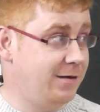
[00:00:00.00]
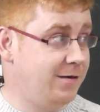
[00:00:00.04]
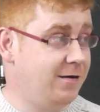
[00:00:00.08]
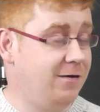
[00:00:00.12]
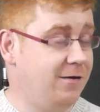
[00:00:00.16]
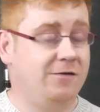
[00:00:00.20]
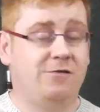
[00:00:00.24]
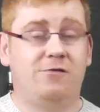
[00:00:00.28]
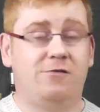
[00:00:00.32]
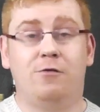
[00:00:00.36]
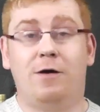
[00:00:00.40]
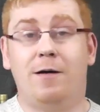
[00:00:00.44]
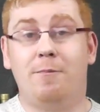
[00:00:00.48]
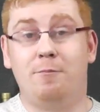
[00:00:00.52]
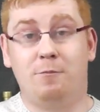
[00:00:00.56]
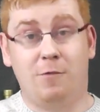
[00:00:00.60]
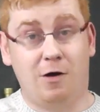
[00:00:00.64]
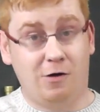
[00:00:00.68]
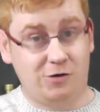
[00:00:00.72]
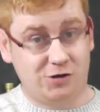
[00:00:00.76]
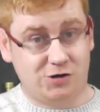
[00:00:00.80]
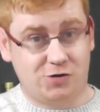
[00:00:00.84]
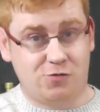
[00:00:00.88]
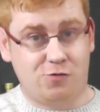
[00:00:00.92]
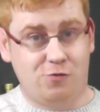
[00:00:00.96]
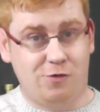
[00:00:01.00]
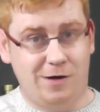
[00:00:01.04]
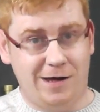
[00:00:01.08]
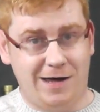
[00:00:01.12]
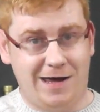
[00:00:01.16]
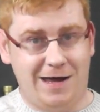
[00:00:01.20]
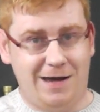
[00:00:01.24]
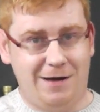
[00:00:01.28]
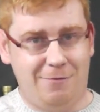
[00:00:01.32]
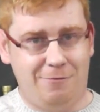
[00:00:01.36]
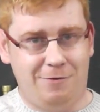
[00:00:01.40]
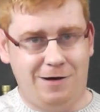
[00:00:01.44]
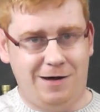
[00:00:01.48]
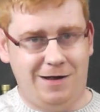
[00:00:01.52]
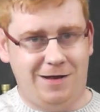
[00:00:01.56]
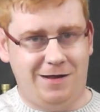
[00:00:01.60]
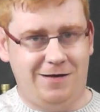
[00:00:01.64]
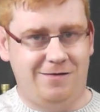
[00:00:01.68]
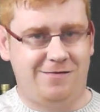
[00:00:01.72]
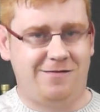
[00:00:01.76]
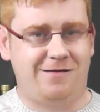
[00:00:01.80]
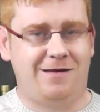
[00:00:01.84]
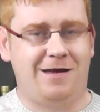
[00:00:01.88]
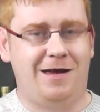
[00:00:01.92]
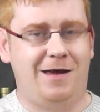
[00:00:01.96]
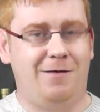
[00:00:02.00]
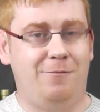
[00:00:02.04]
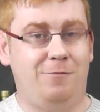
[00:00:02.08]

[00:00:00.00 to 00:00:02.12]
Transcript: so I'm not going anywhere this time.